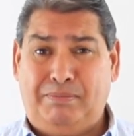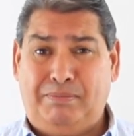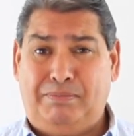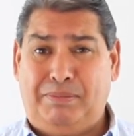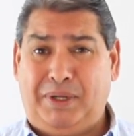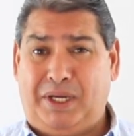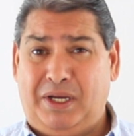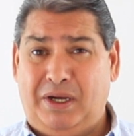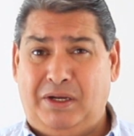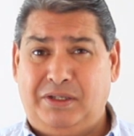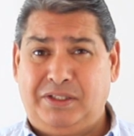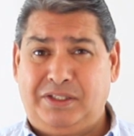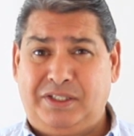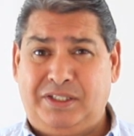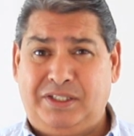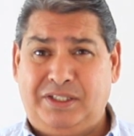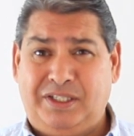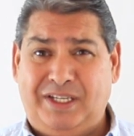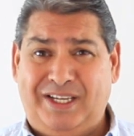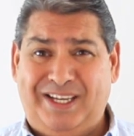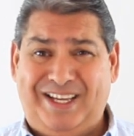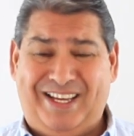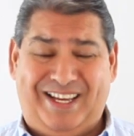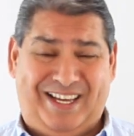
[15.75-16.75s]
Because
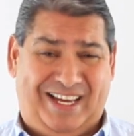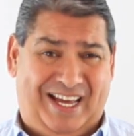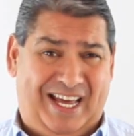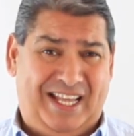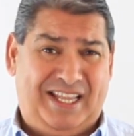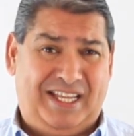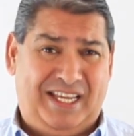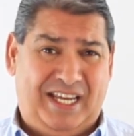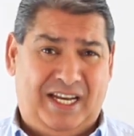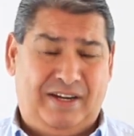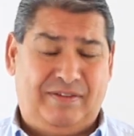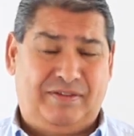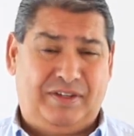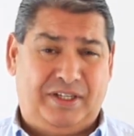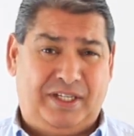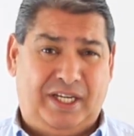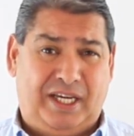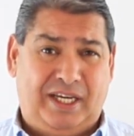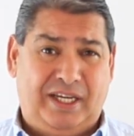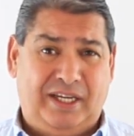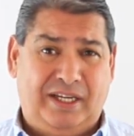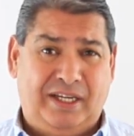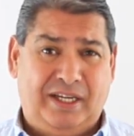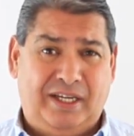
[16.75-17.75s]
at the end of the
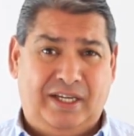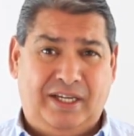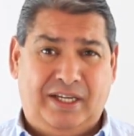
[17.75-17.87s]
day,